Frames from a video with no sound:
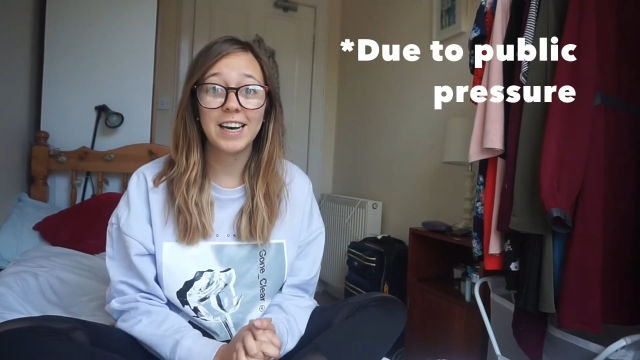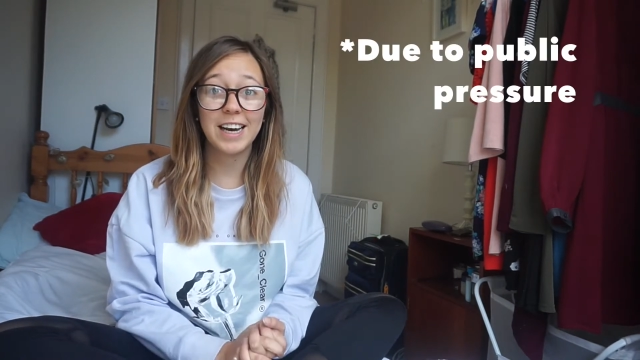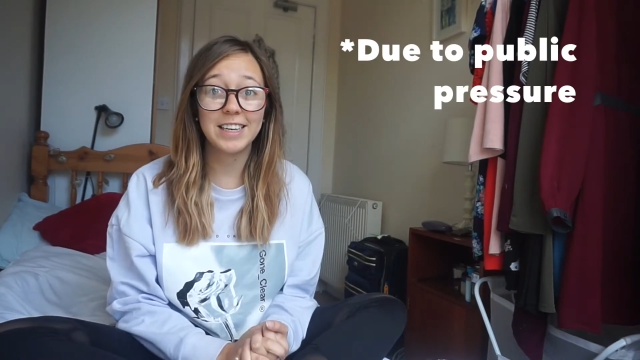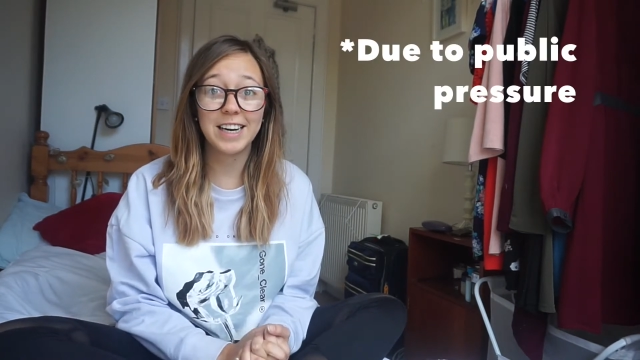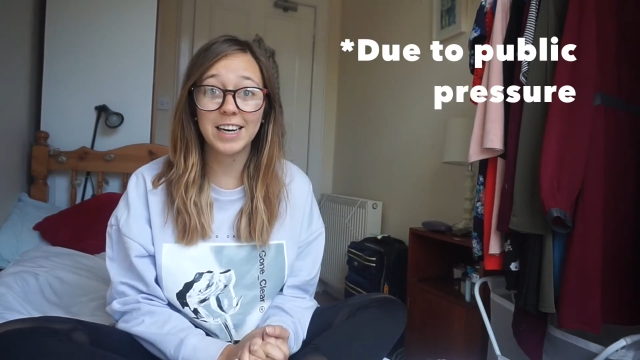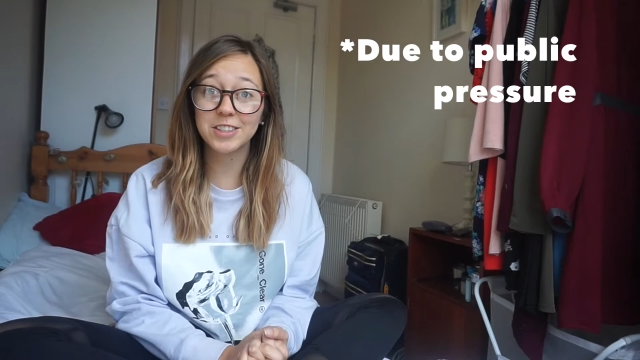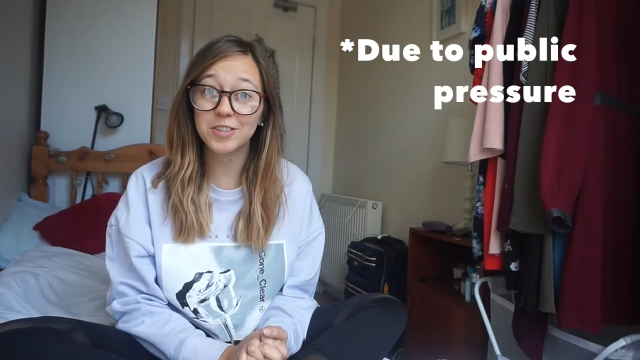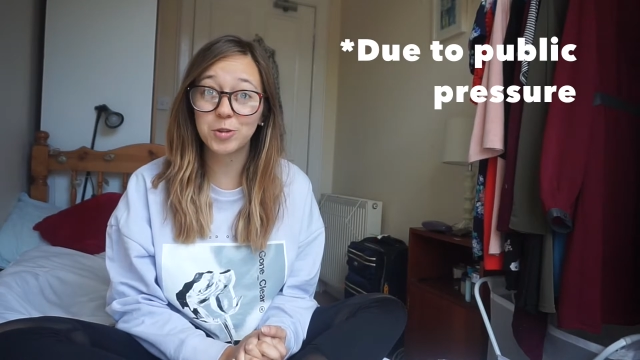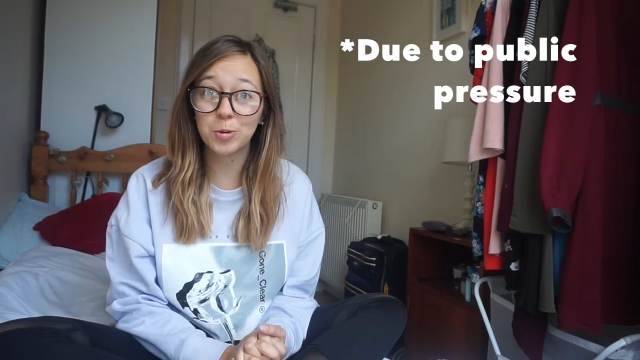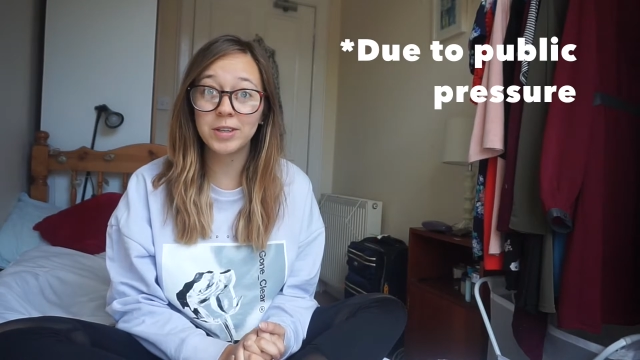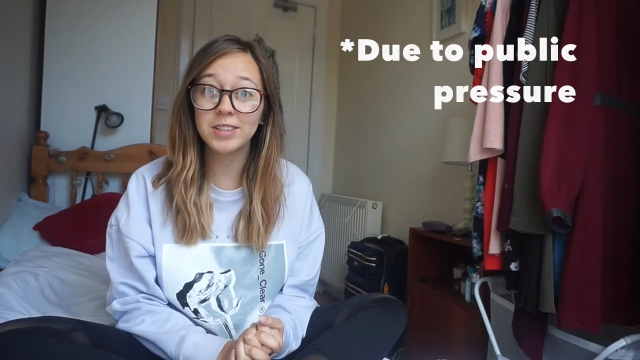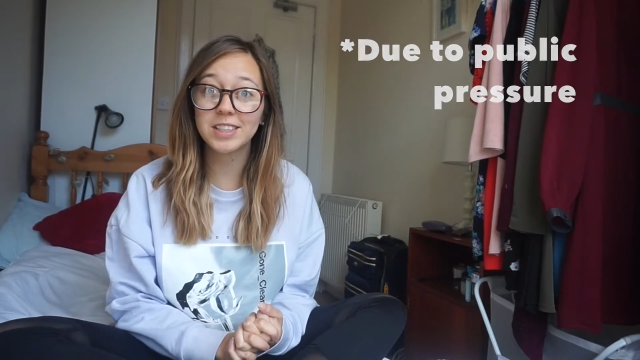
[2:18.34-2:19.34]
and as of
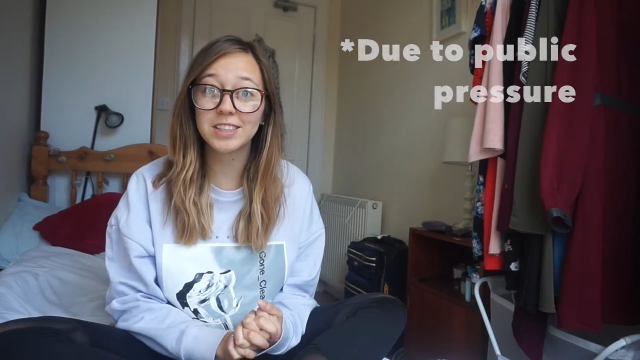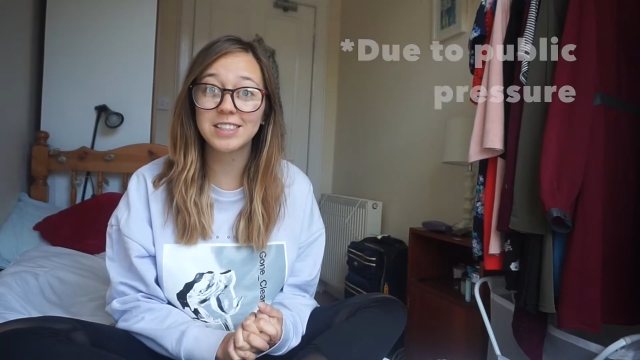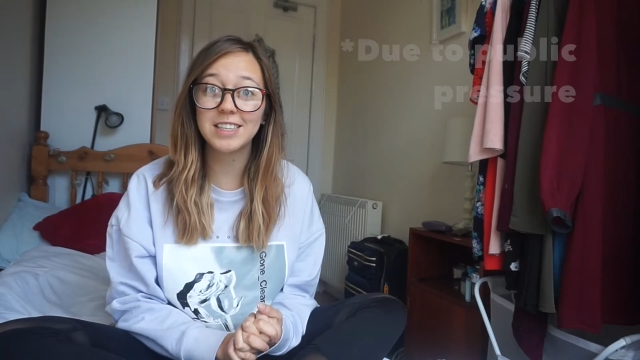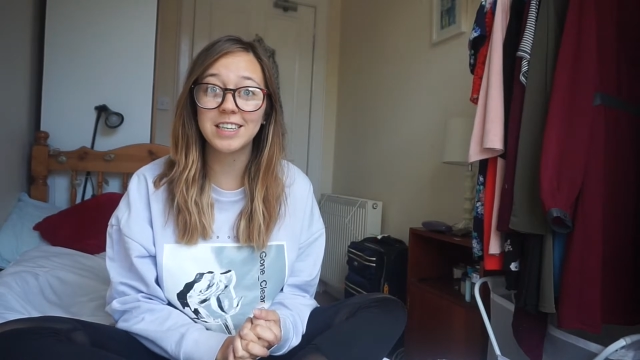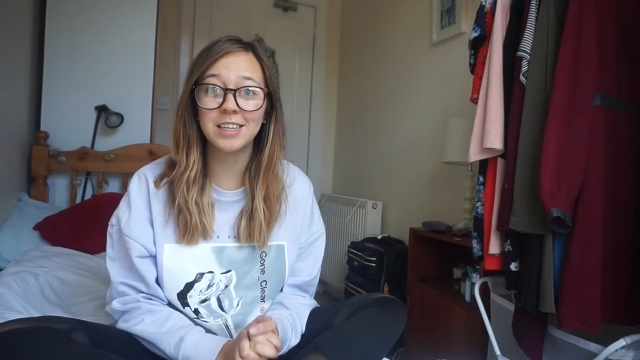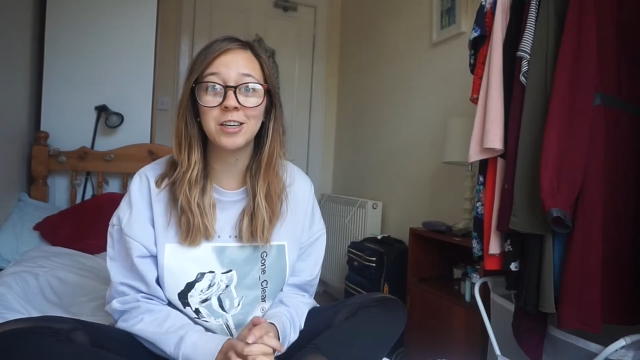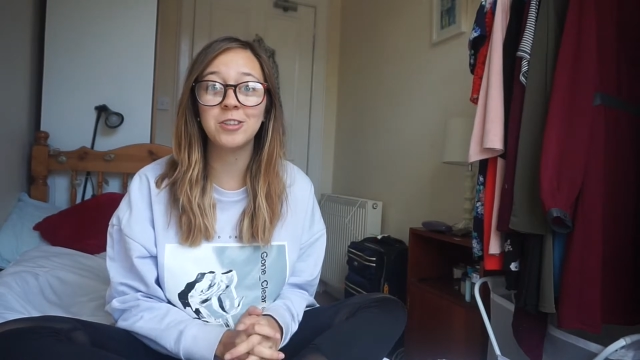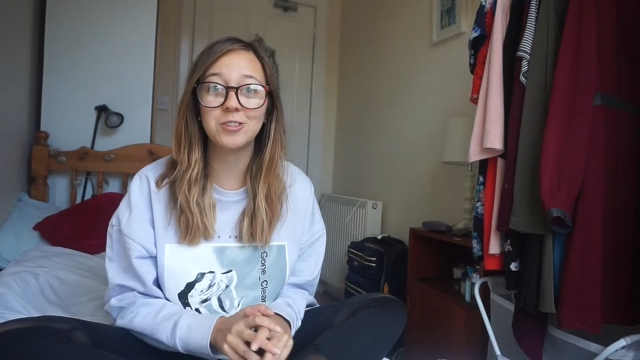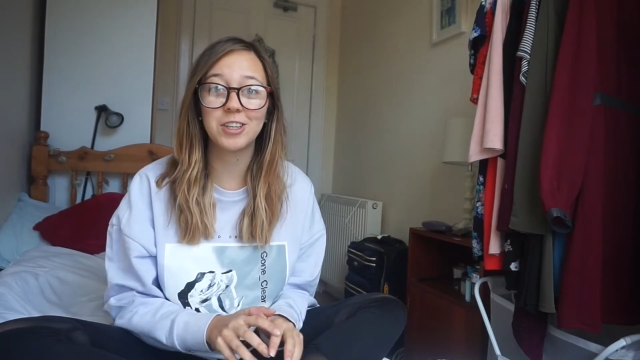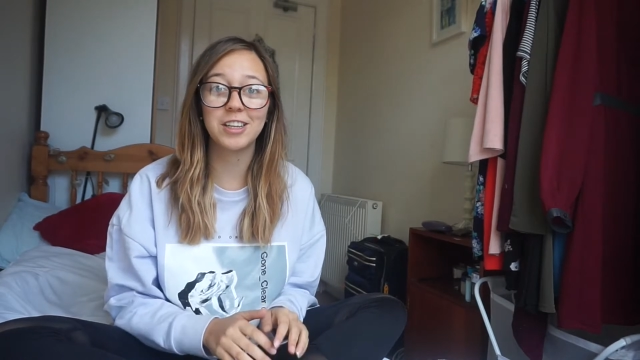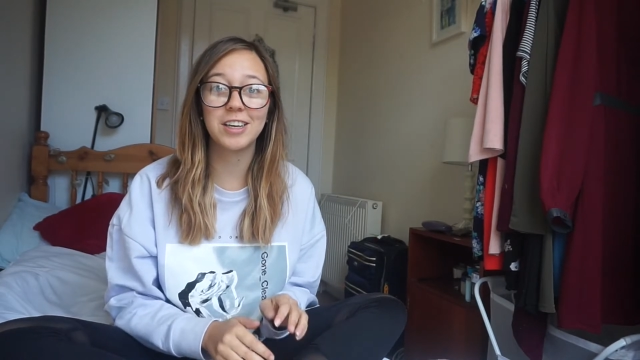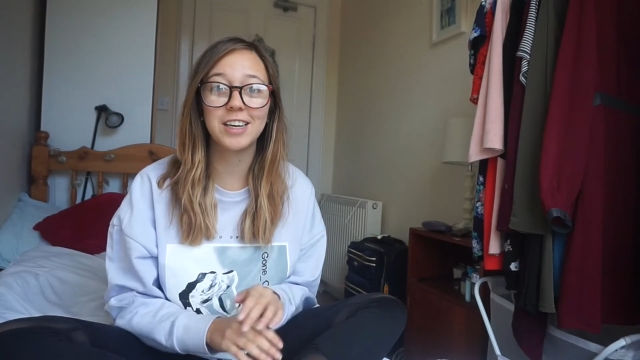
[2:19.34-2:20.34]
2016,
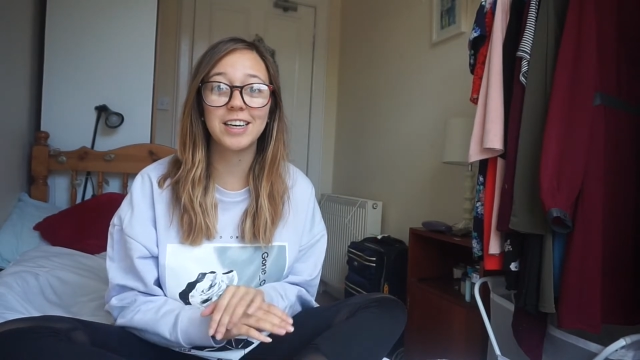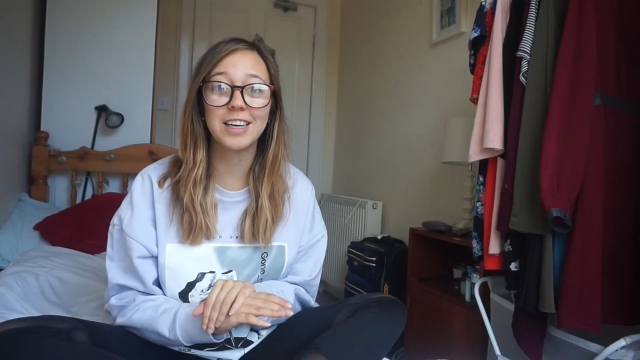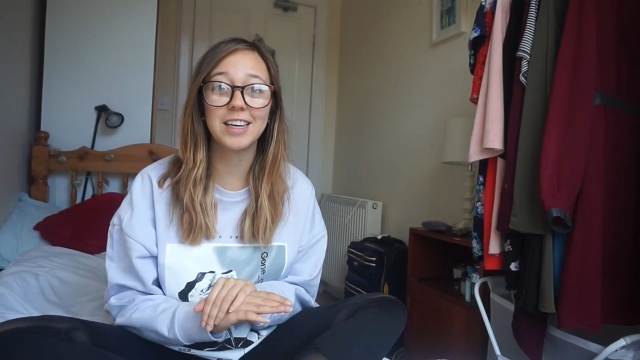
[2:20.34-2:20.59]
Nutella